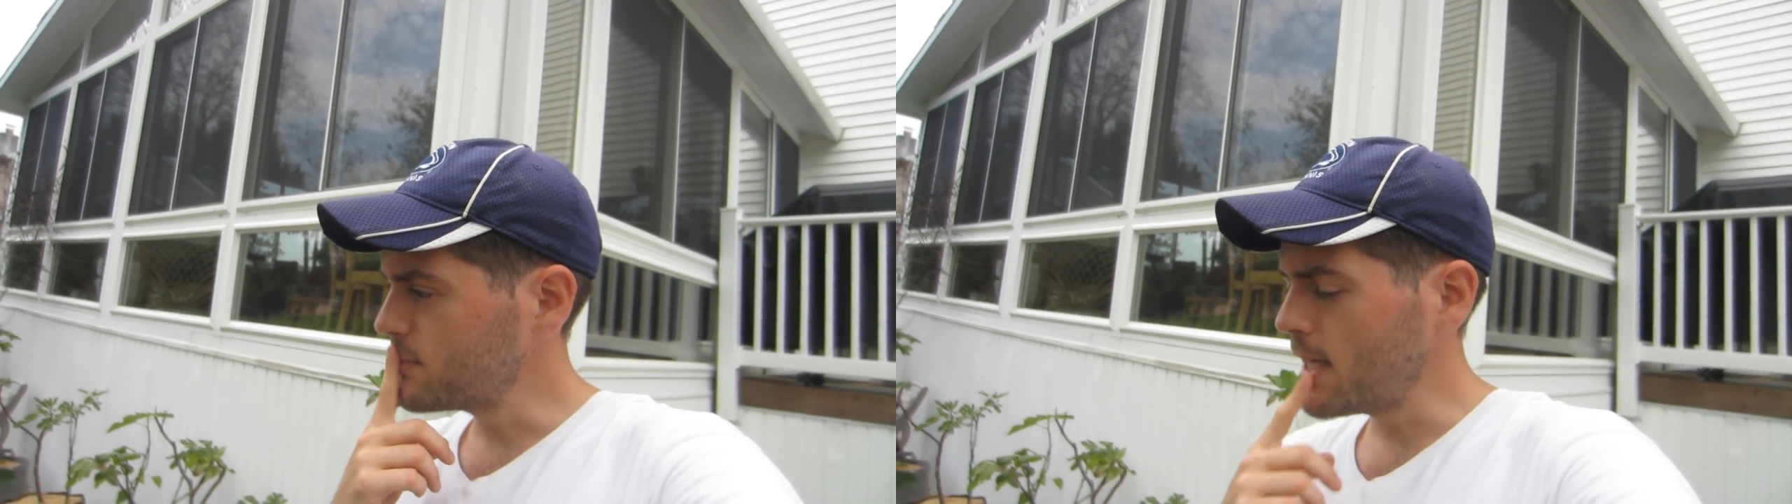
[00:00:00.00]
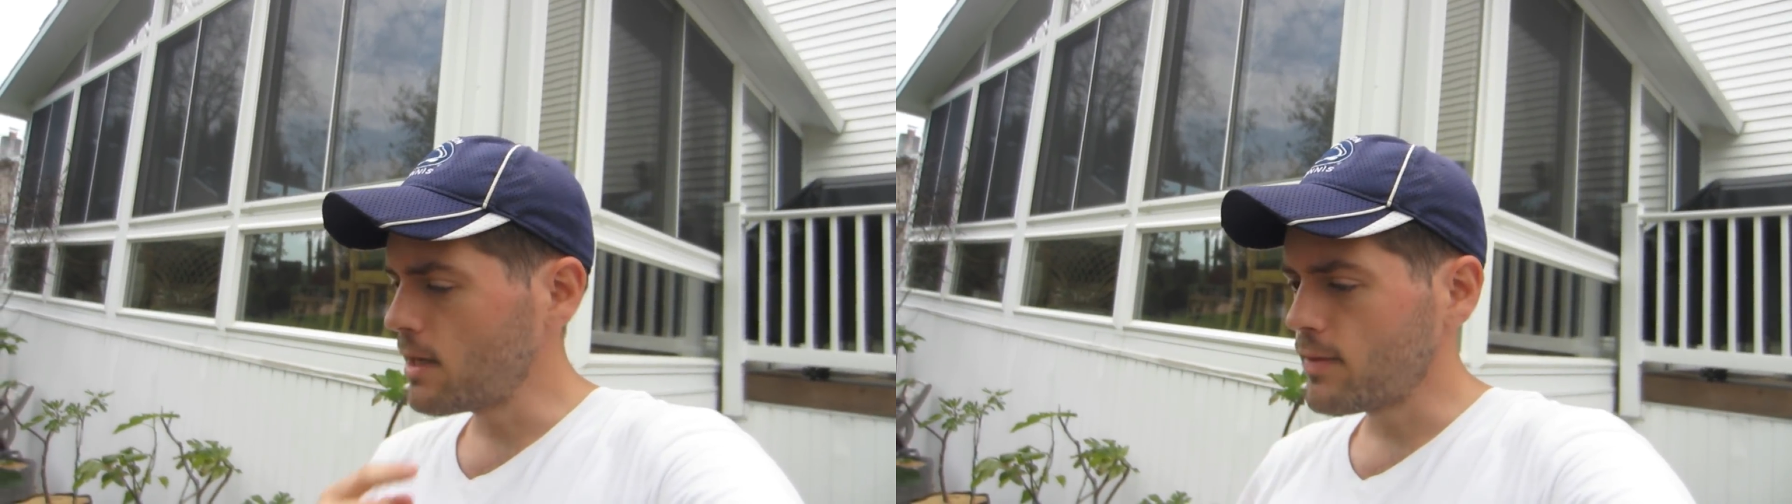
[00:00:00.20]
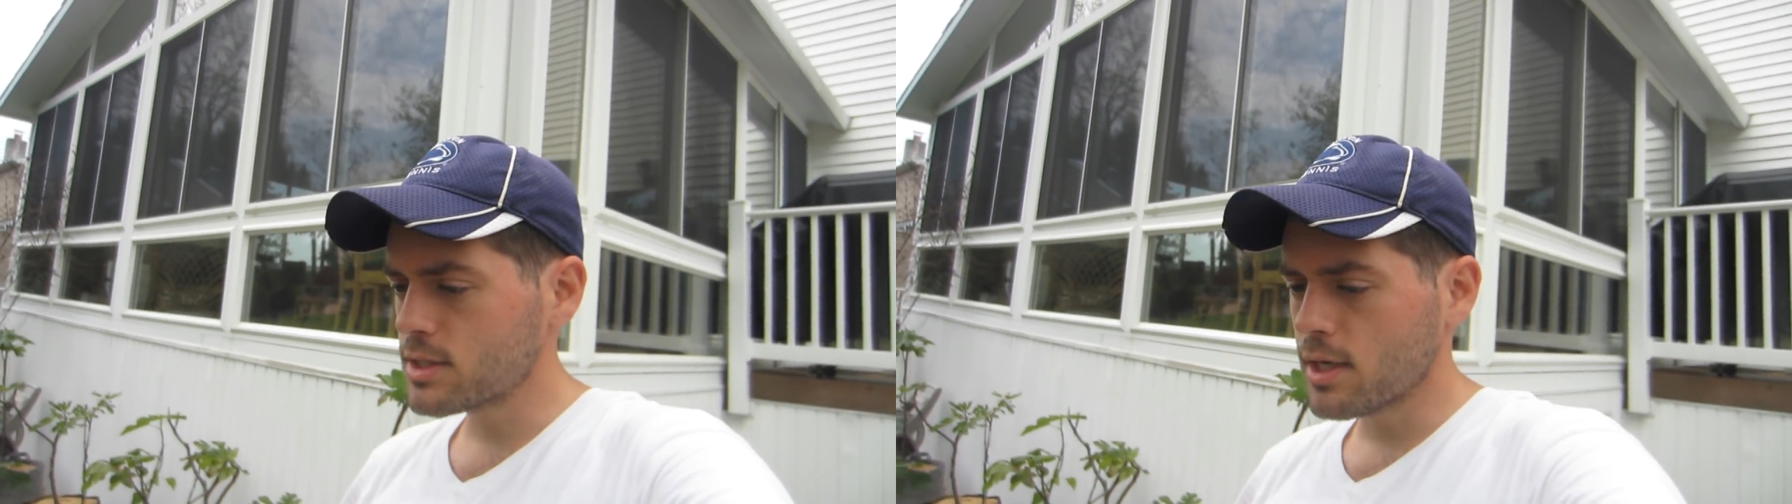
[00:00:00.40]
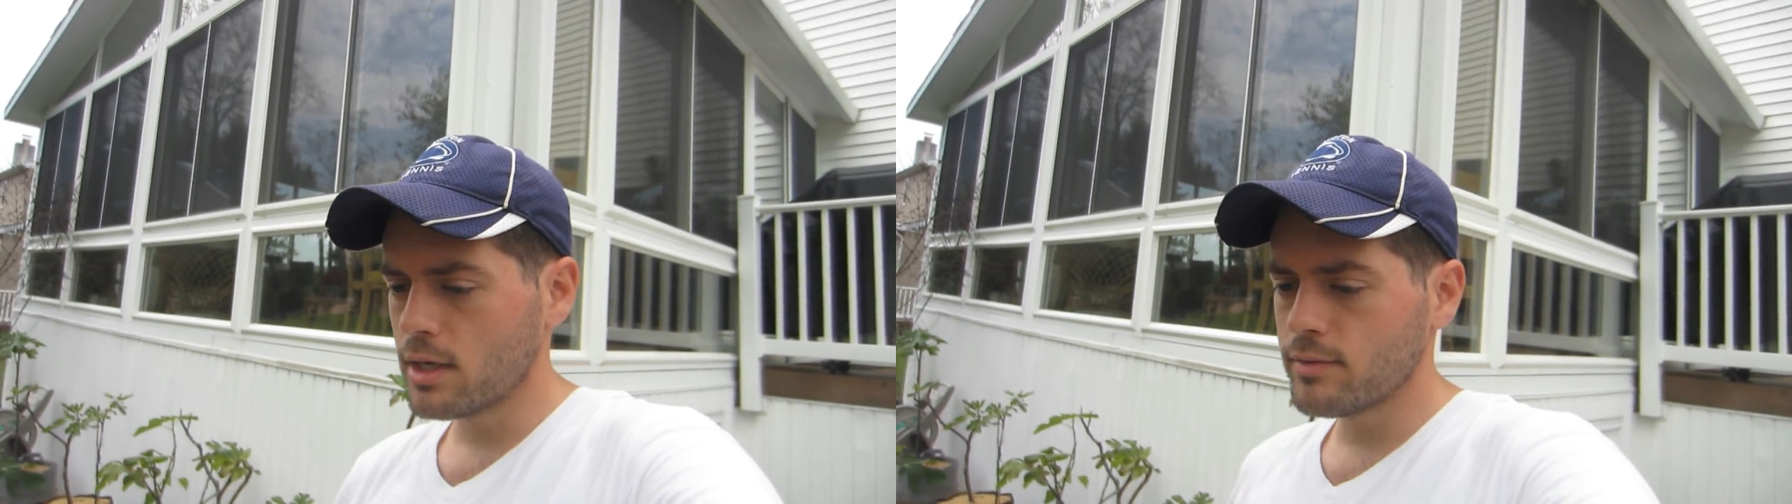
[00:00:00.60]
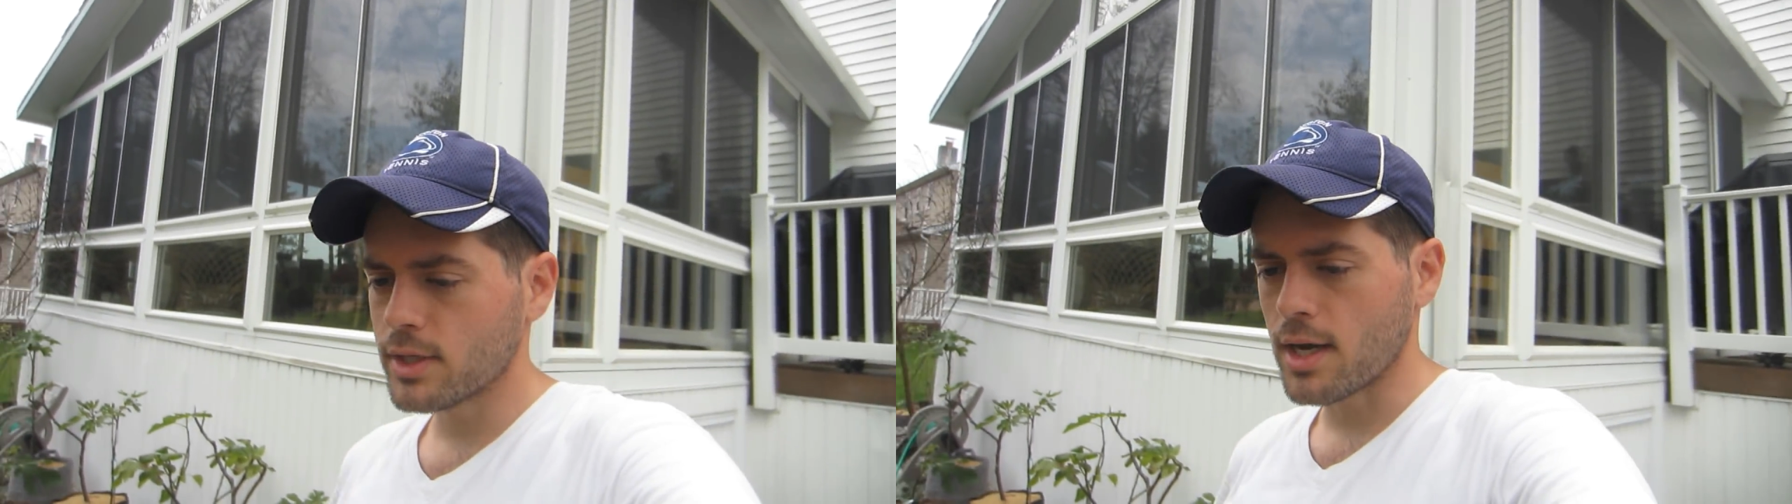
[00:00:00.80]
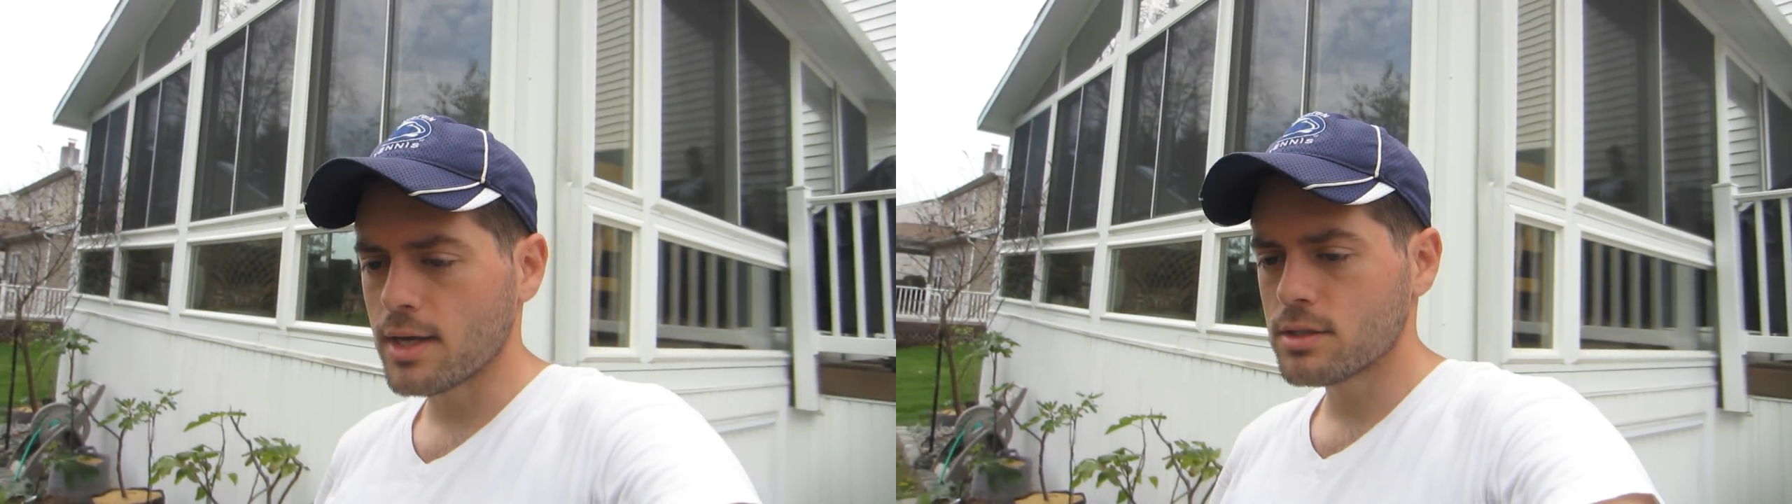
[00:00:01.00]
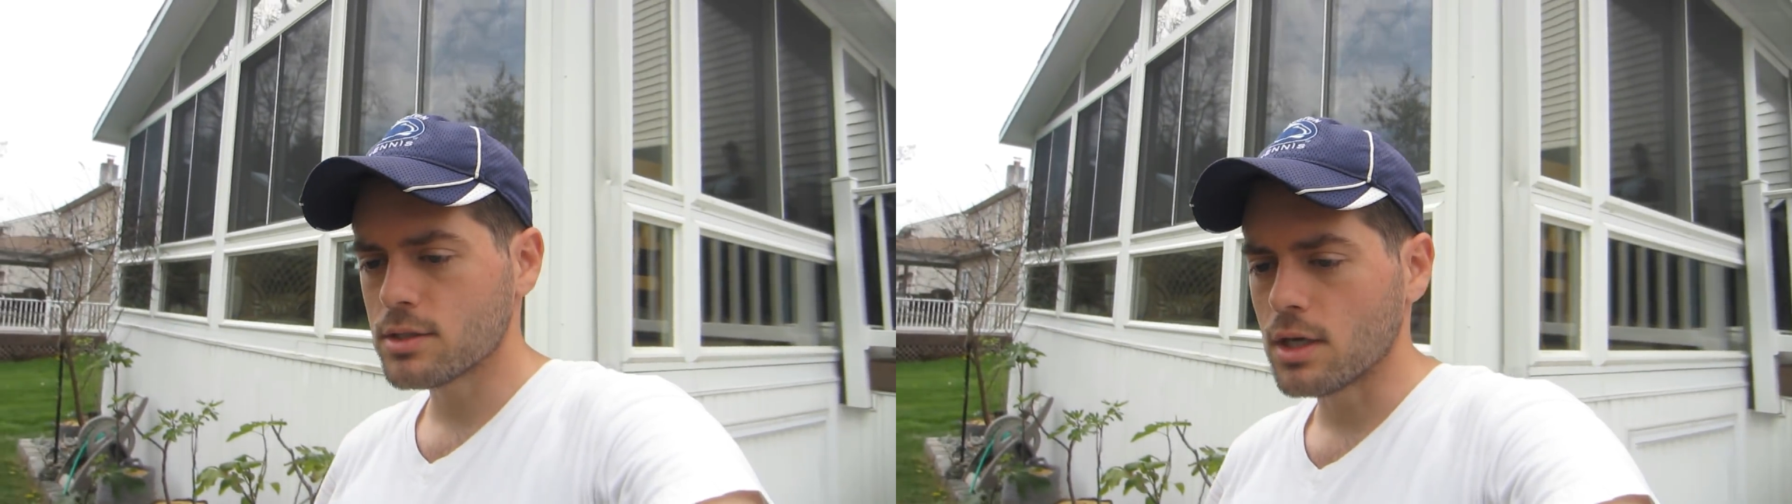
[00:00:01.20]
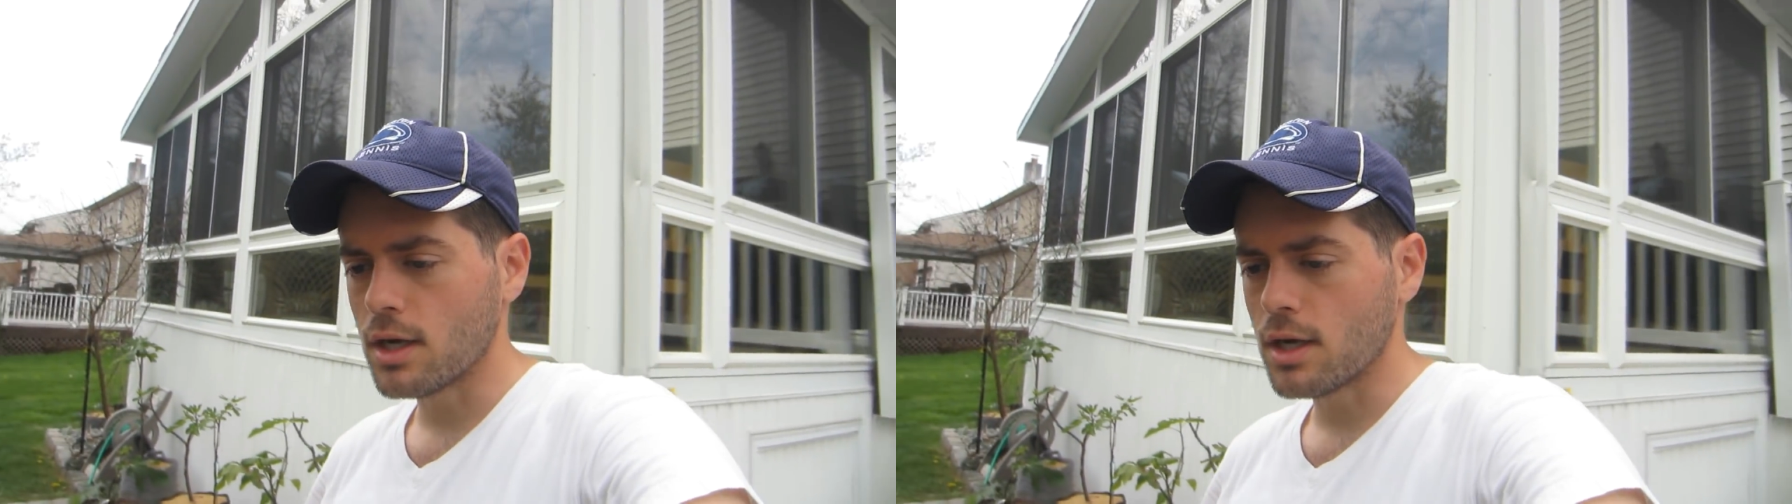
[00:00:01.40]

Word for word: yeah, that's kind of it, guys.